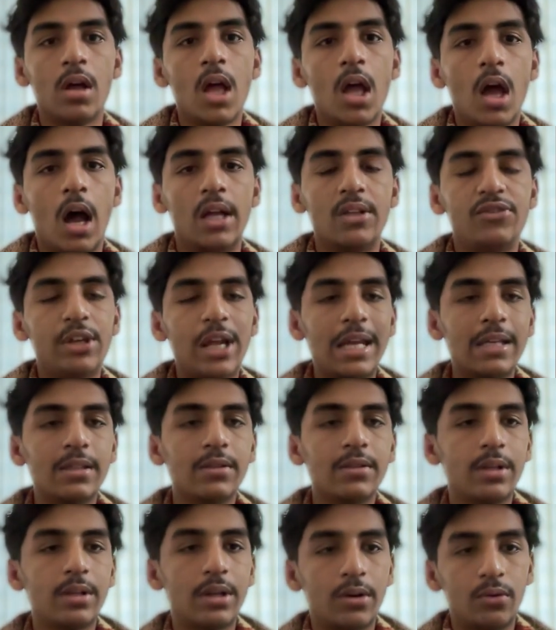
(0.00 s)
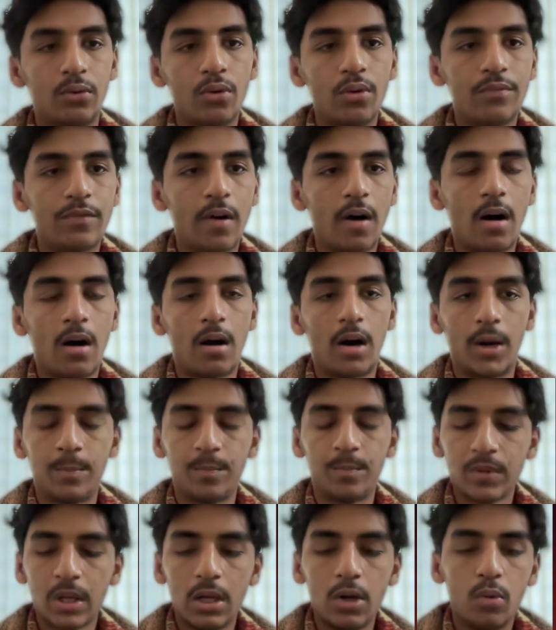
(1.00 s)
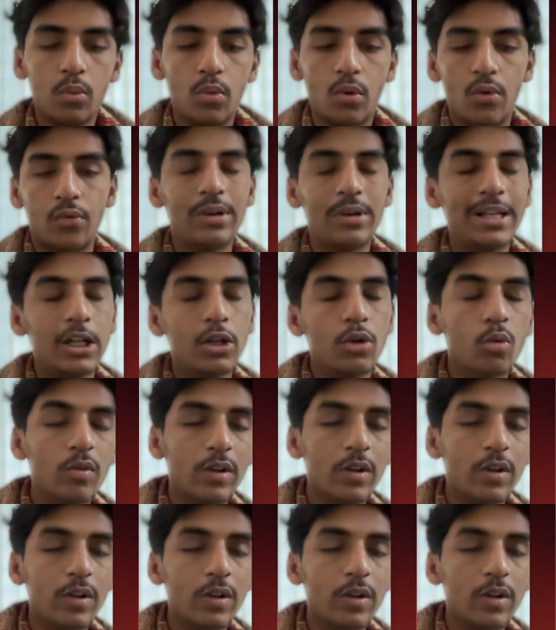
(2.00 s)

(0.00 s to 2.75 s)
change their roof, or who are really